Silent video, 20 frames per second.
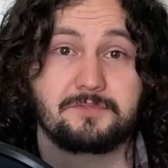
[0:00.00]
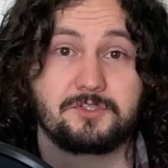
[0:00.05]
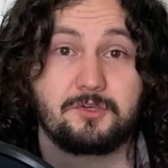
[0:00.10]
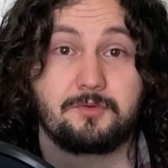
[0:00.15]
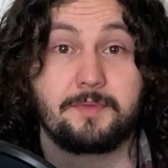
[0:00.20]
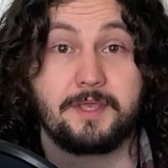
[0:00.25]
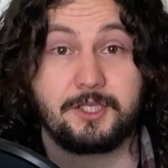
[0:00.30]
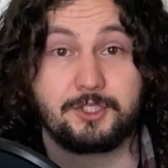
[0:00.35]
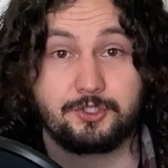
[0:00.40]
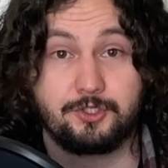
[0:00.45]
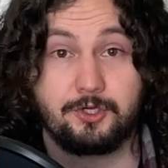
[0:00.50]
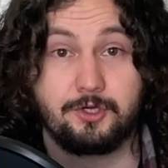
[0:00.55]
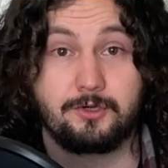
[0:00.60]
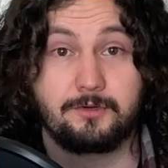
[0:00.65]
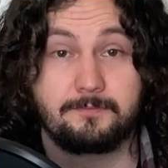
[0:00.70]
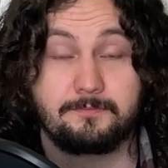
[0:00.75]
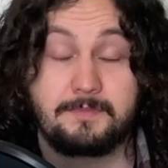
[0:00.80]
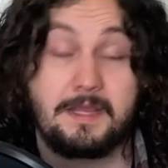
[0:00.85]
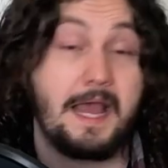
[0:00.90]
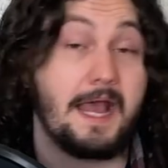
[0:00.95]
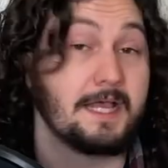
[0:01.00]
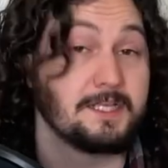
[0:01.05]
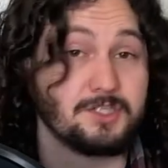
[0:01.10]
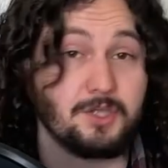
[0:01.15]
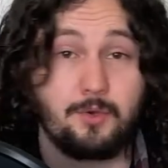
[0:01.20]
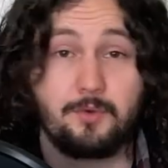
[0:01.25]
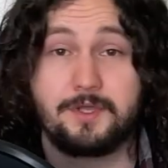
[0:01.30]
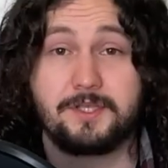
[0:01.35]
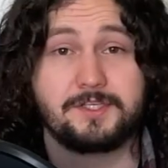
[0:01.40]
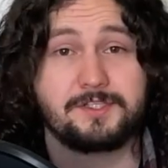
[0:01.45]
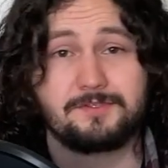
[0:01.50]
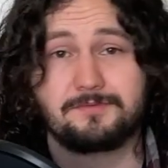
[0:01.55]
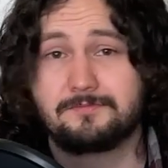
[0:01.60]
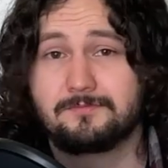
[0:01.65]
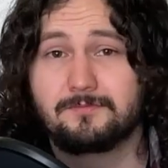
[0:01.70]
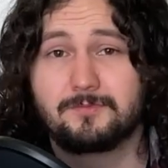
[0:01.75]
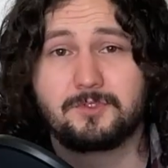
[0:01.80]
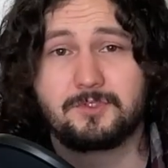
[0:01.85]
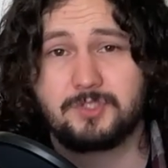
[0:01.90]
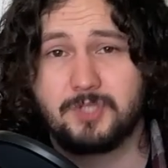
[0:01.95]
So make sure, as always,
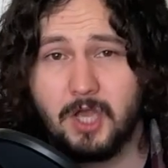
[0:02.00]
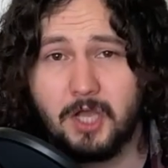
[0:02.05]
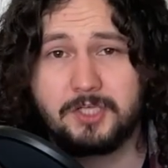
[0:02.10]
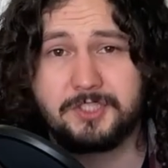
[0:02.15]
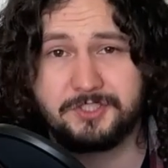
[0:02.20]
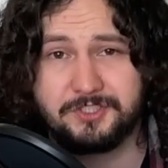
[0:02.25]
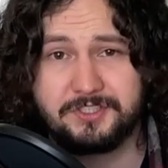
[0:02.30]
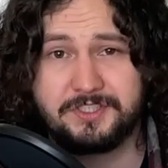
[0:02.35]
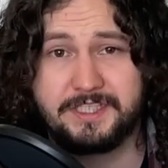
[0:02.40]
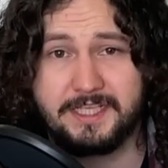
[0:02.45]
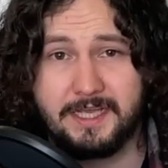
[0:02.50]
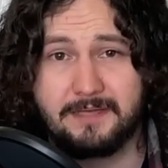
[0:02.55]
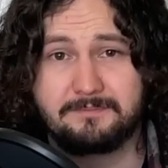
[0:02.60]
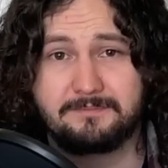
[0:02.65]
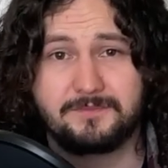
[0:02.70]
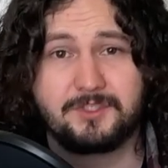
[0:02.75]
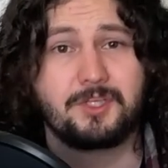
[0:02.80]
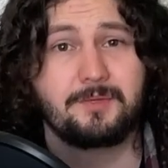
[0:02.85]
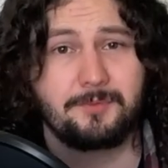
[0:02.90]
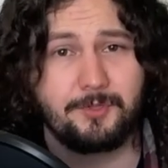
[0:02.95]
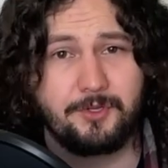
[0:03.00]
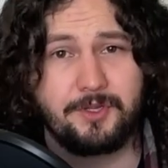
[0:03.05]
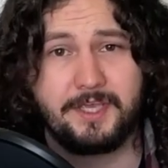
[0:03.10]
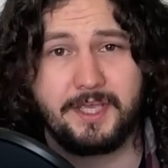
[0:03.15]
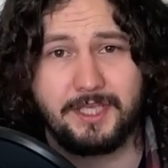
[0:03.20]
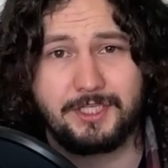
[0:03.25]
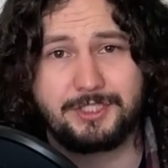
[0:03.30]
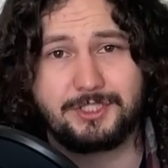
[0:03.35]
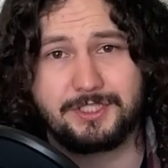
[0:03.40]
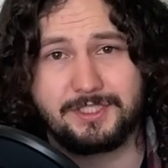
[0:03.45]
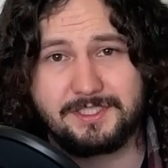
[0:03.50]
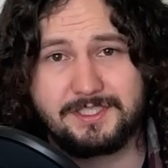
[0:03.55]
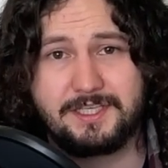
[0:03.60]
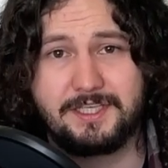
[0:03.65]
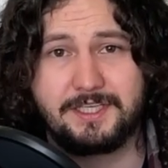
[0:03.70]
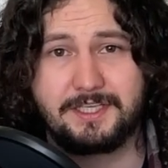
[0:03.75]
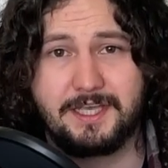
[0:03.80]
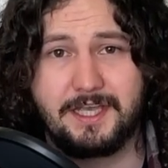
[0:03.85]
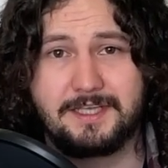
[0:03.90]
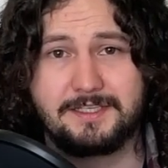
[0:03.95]
talk to your DM. Communication is
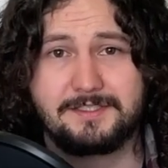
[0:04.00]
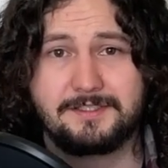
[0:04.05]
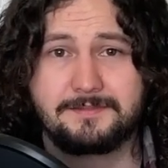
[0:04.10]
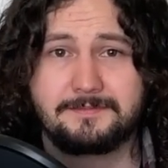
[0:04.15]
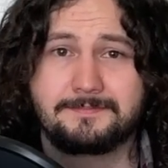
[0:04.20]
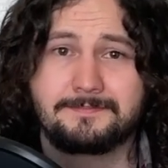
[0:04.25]
key, guys.